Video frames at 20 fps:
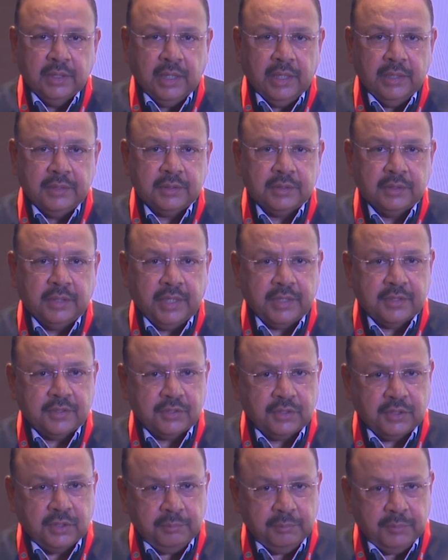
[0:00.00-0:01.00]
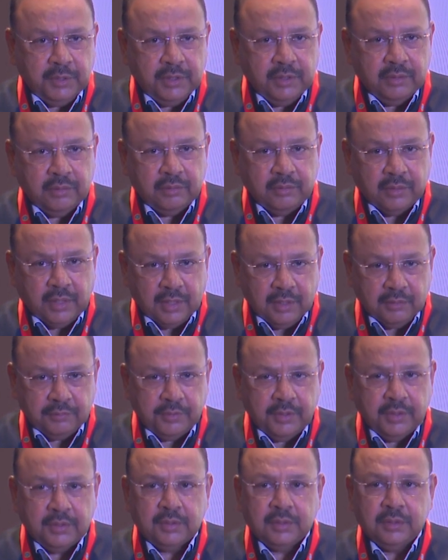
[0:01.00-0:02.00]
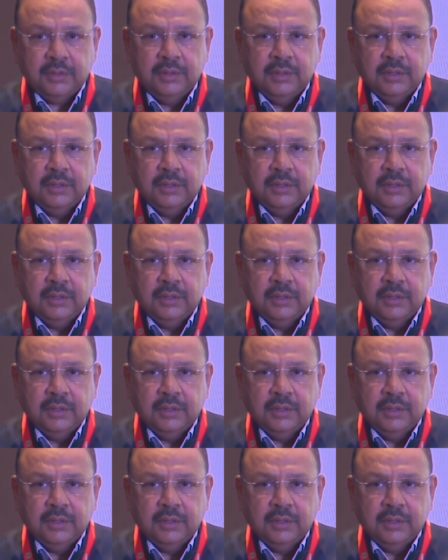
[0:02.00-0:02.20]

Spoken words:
It's an extremely relevant